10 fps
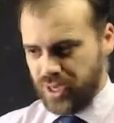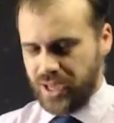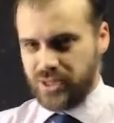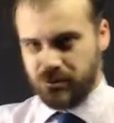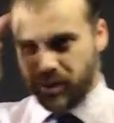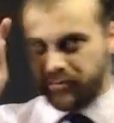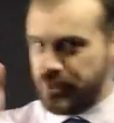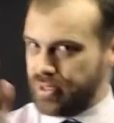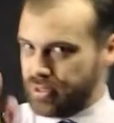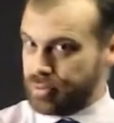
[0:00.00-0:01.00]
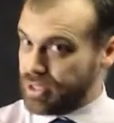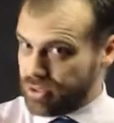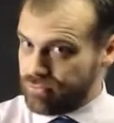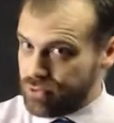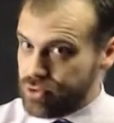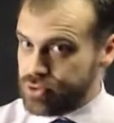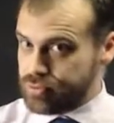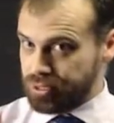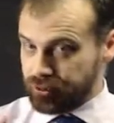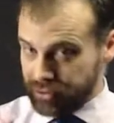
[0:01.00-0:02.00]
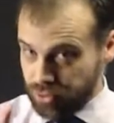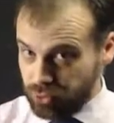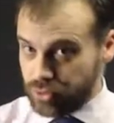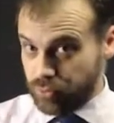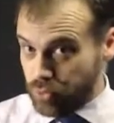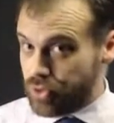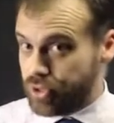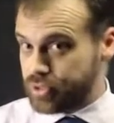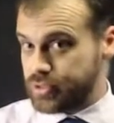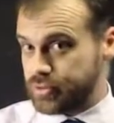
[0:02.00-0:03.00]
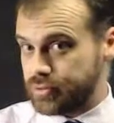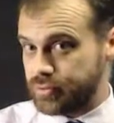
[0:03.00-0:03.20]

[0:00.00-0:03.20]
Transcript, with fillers: And you might be a little bit confused, but look, it works.